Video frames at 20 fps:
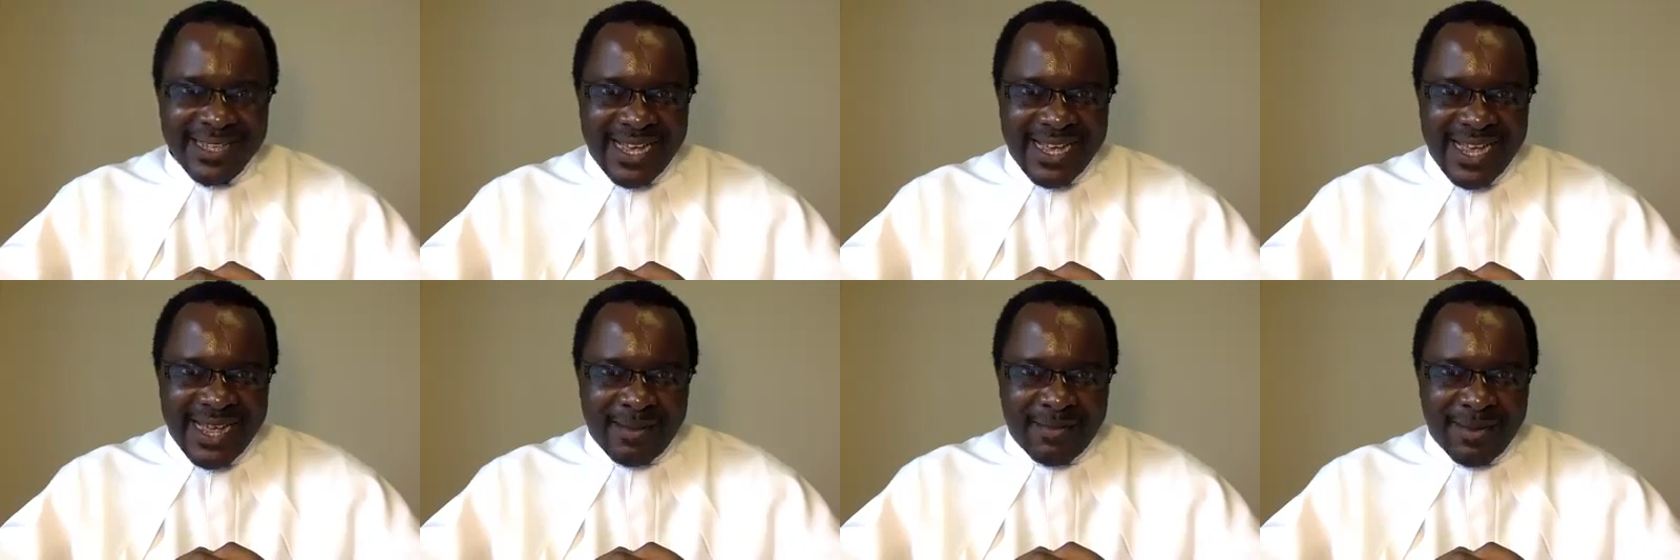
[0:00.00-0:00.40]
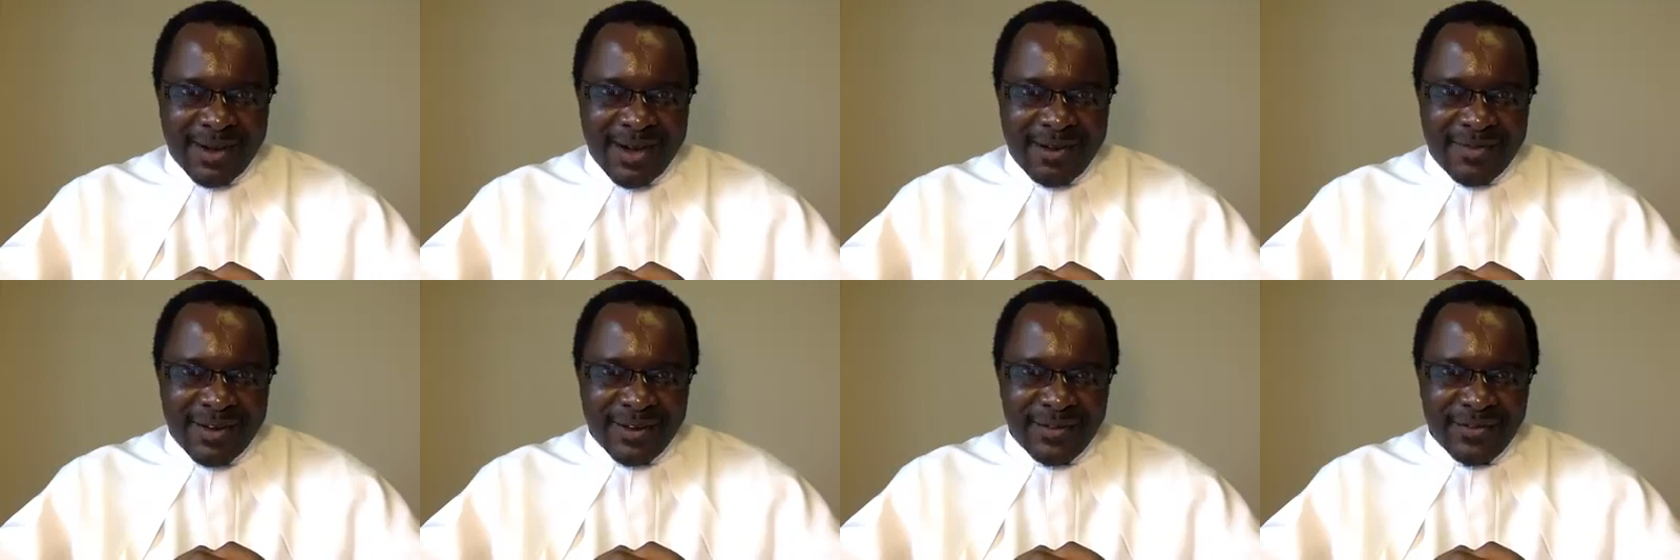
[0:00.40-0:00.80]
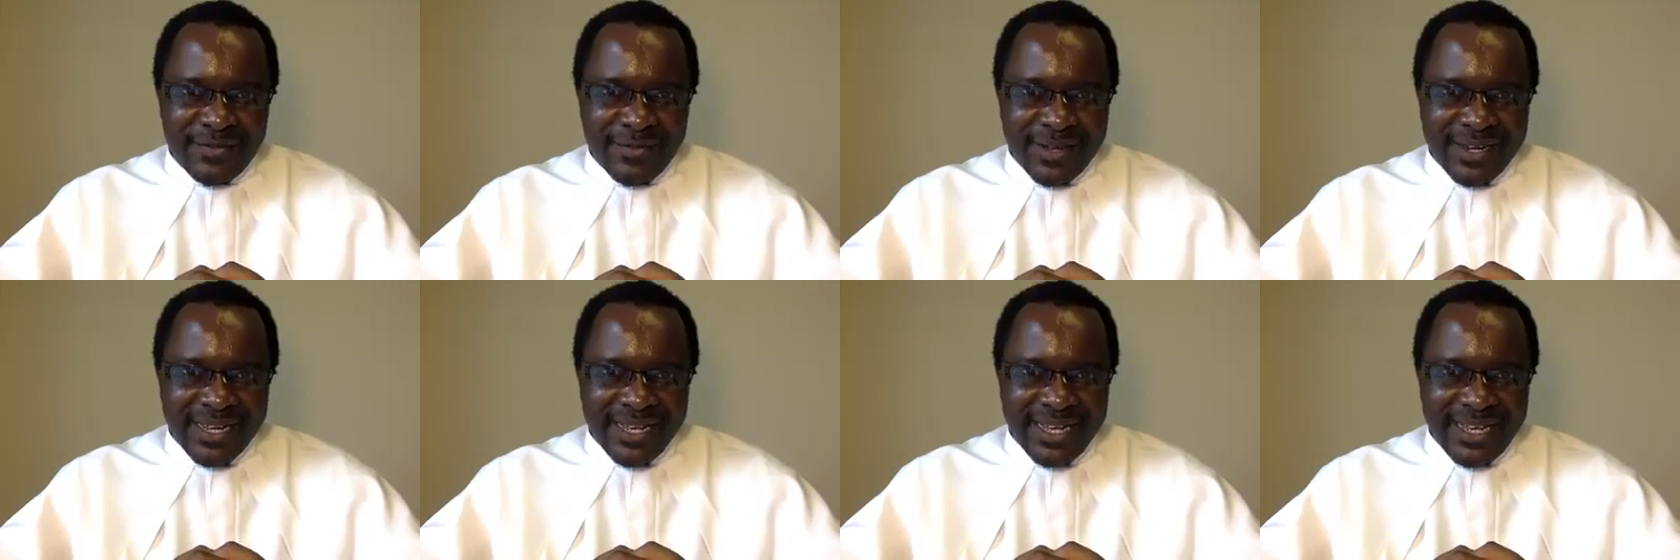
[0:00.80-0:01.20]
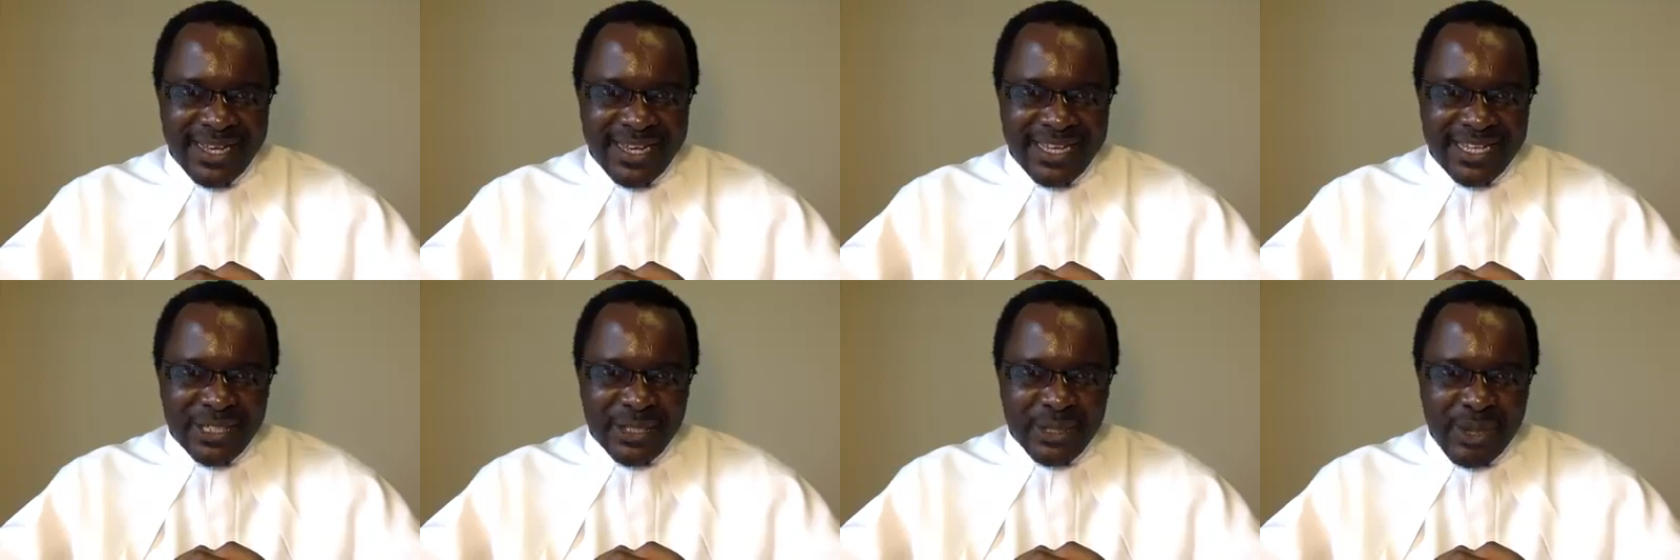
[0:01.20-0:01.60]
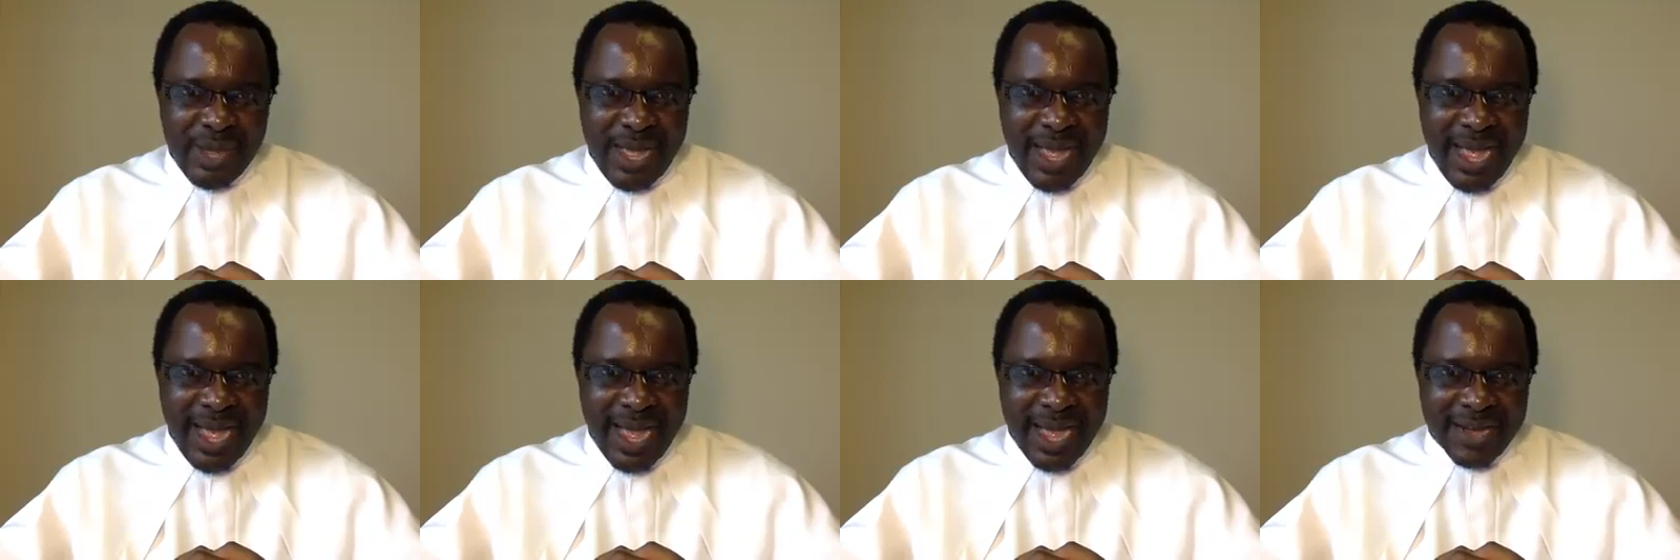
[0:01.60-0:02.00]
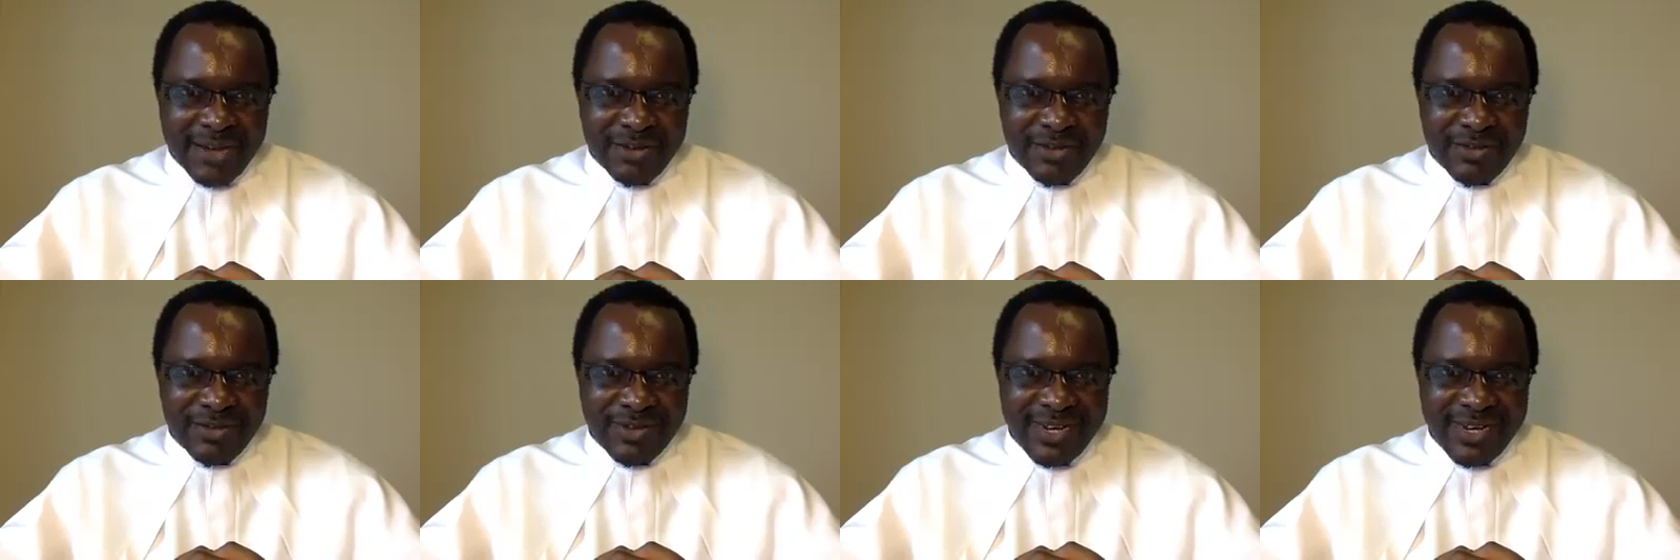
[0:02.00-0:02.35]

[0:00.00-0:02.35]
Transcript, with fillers: I am Reverend Father Esua Andrew,